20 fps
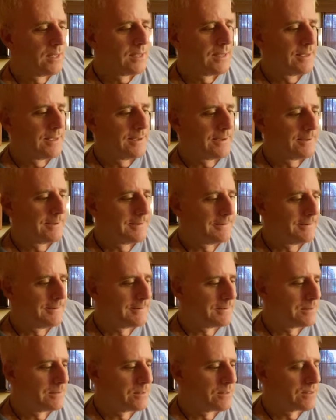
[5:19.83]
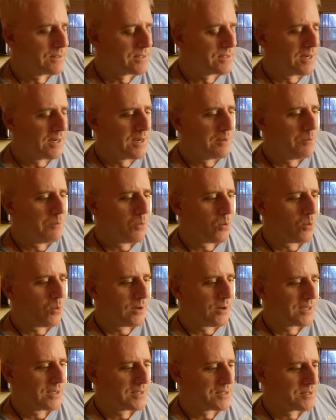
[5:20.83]
And Sunday
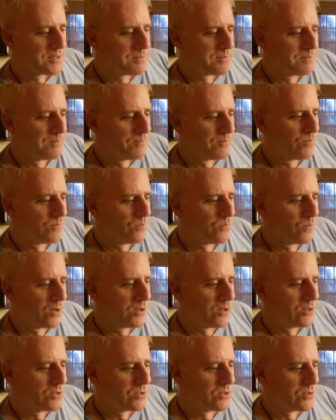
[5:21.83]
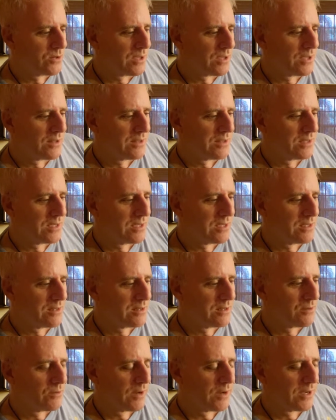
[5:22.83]
mornings, when you turn on the
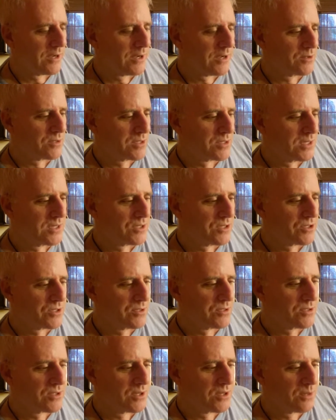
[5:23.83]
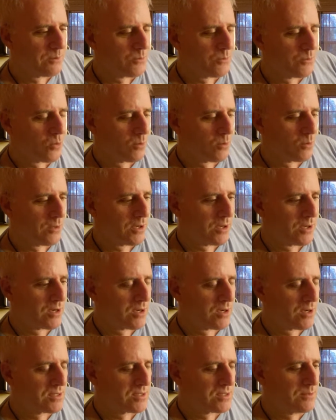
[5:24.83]
radio stations that I'm normally
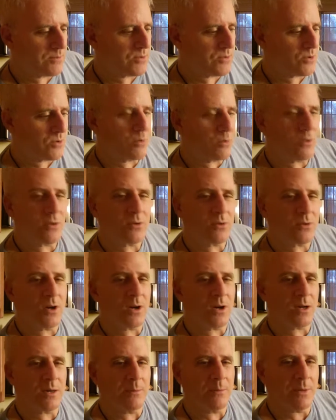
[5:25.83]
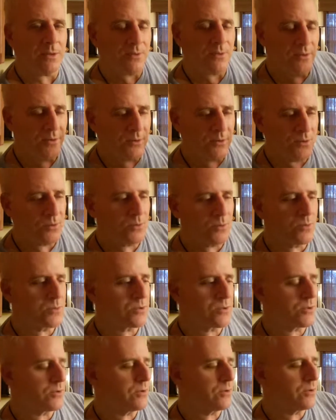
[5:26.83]
accustomed to, where they're talking about the
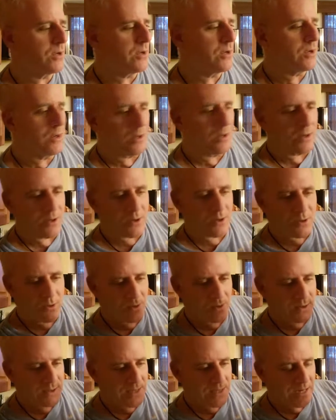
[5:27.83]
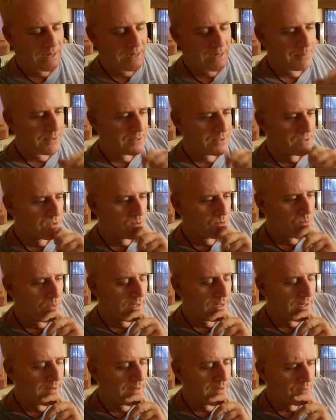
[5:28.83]
news or current topics or
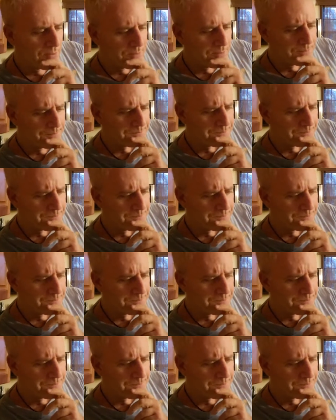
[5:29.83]
what have you,